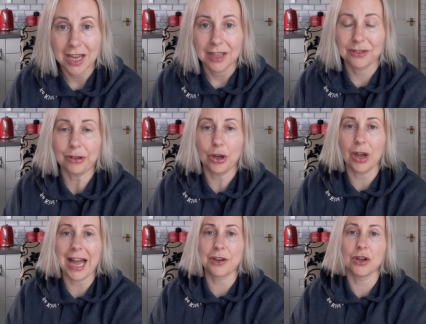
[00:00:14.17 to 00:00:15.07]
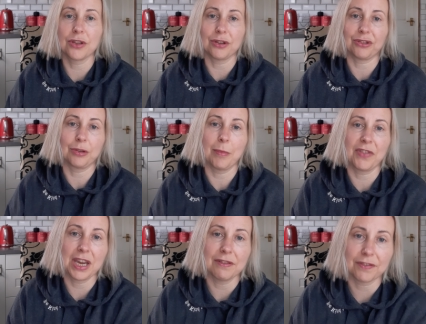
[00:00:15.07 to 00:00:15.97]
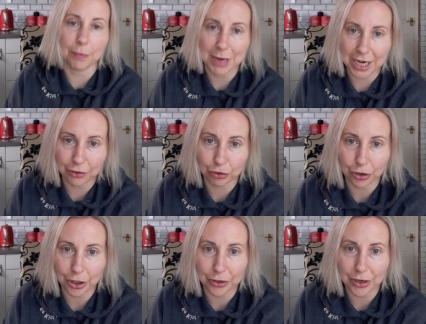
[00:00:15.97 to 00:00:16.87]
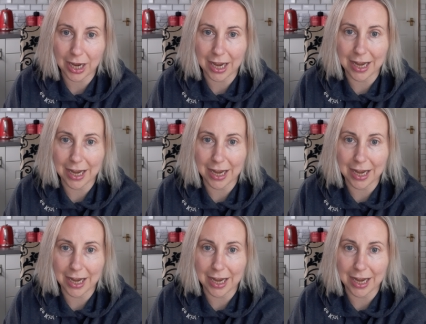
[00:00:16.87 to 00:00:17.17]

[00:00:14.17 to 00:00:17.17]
so I know that some of the information